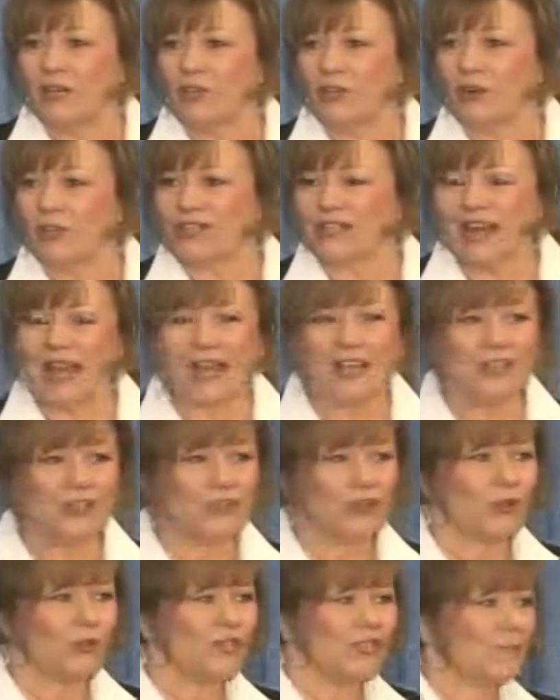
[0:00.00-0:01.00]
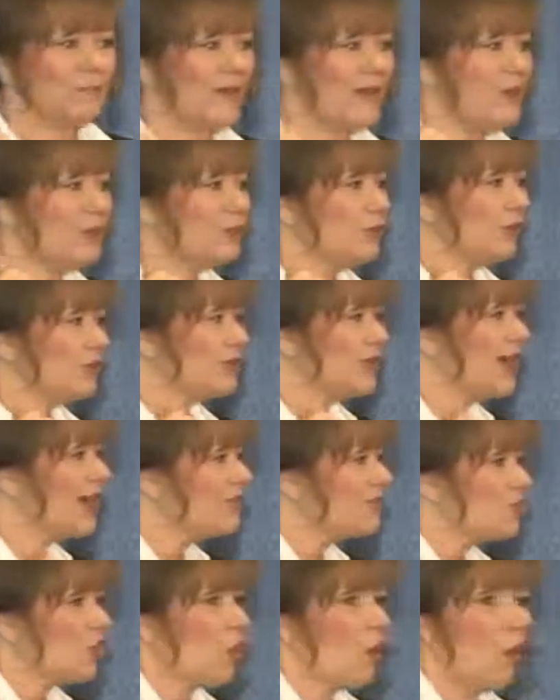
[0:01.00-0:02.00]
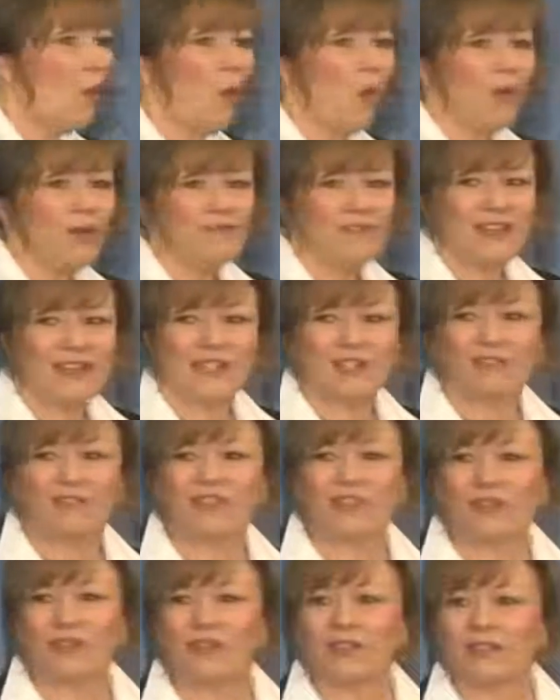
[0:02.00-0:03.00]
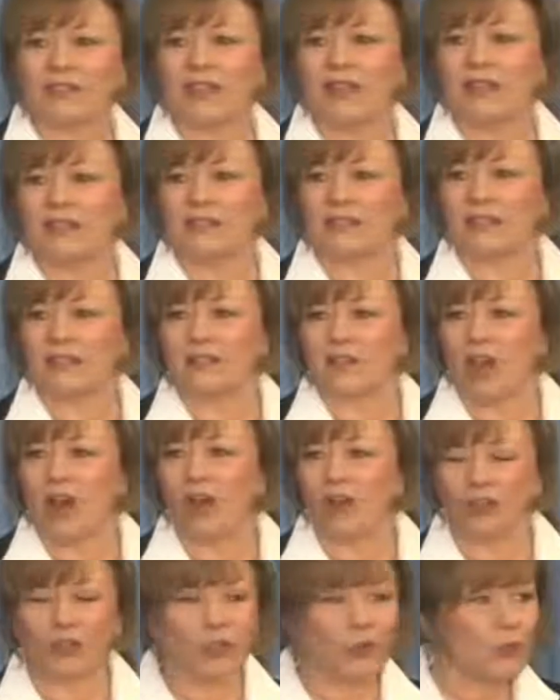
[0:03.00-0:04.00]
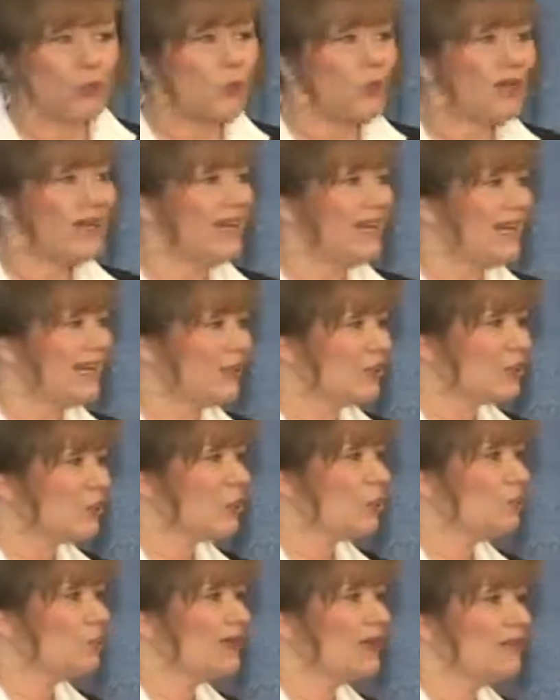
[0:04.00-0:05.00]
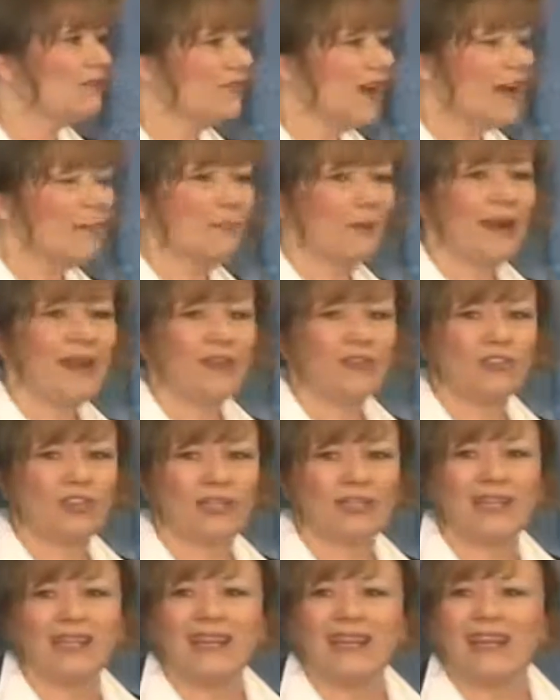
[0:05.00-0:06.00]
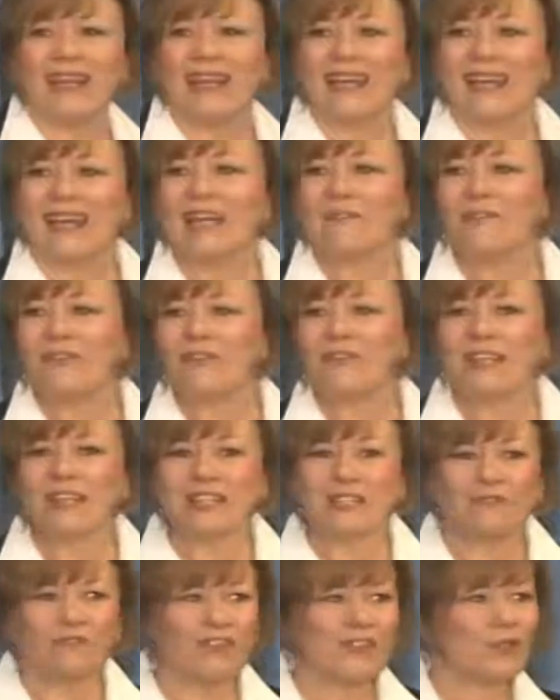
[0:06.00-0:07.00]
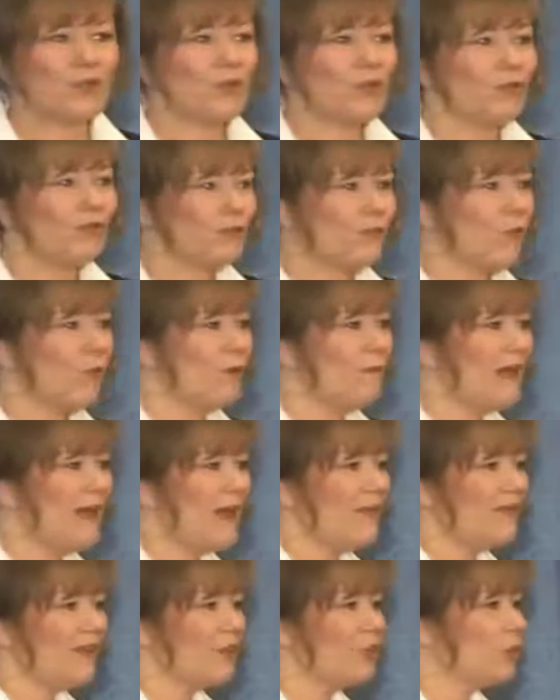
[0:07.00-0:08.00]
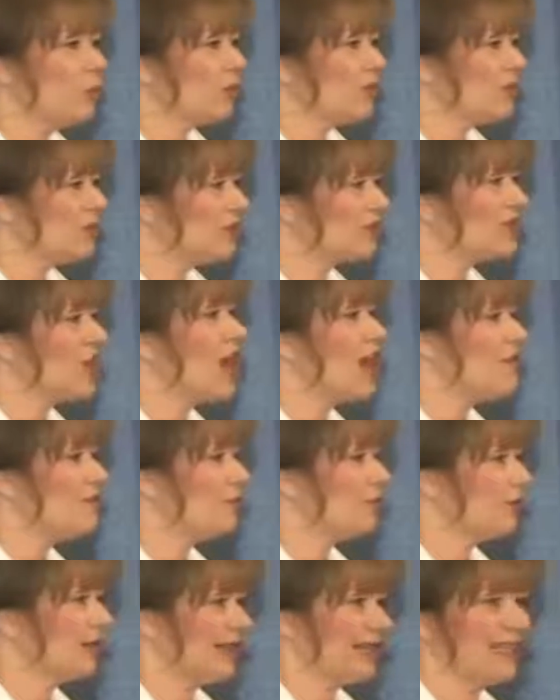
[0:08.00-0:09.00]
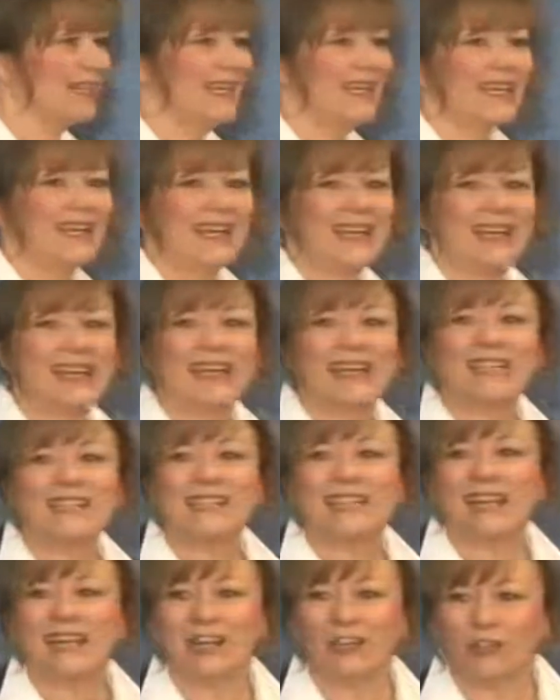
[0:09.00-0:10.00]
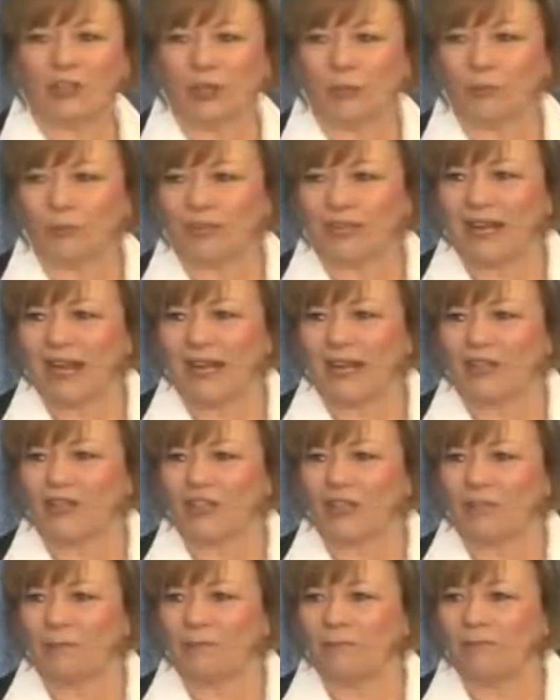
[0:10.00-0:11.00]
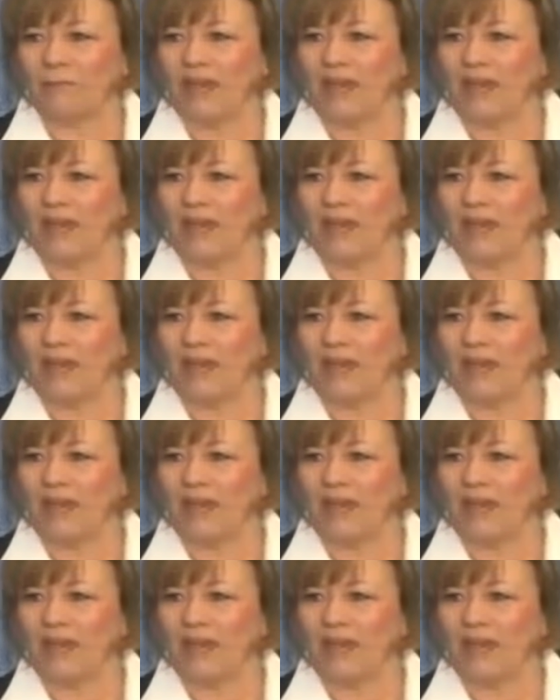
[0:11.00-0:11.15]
Your taste, your smell, your touch, all of these physical senses are you interpreting vibration. Even this physical format that you are deciphering is an interpretation.